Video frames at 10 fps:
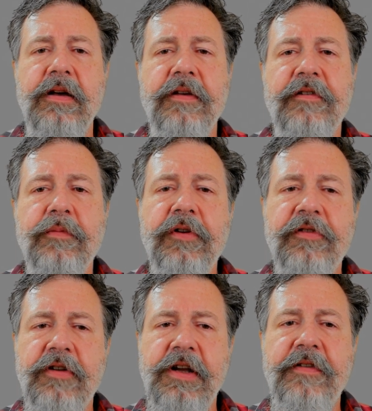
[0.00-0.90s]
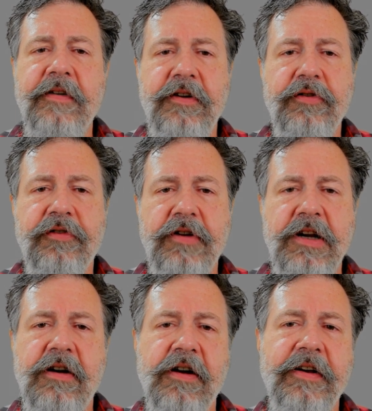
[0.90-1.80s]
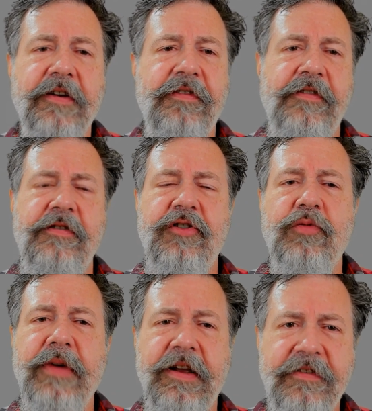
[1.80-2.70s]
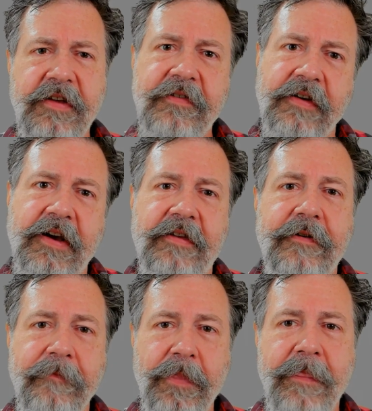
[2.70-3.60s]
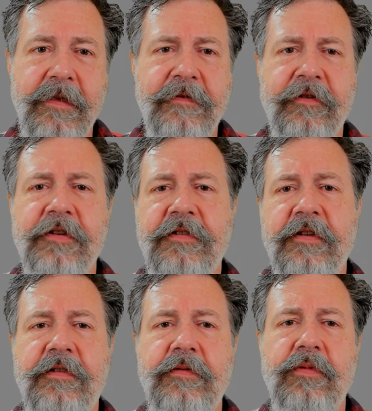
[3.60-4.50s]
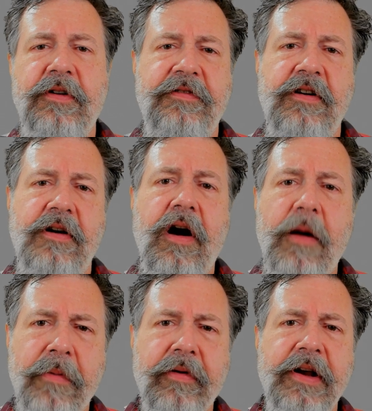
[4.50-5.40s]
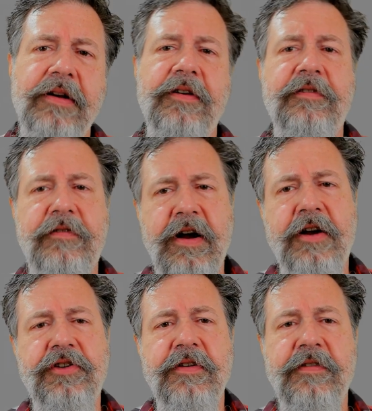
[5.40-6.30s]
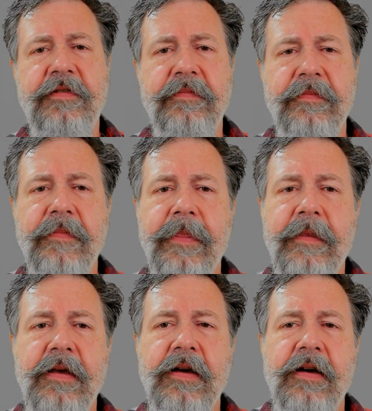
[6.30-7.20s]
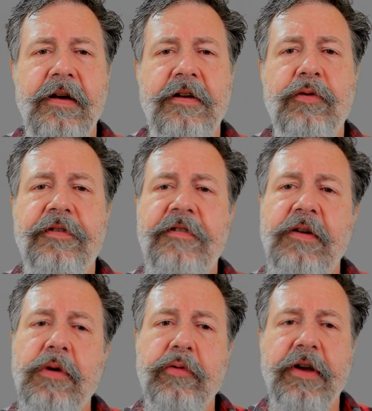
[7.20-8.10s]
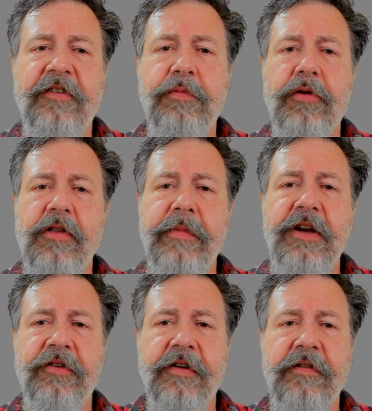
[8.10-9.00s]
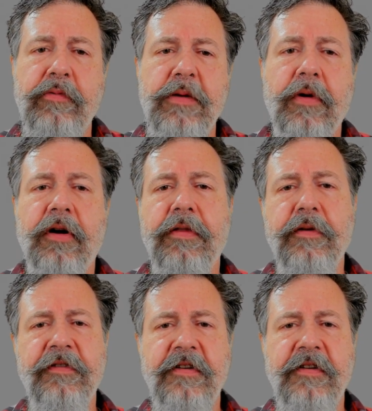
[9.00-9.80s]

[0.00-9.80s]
Some user needs and user need contexts don't make sense together. For instance, one does not operate distractions. You'll see when we explore the matrix that we mark those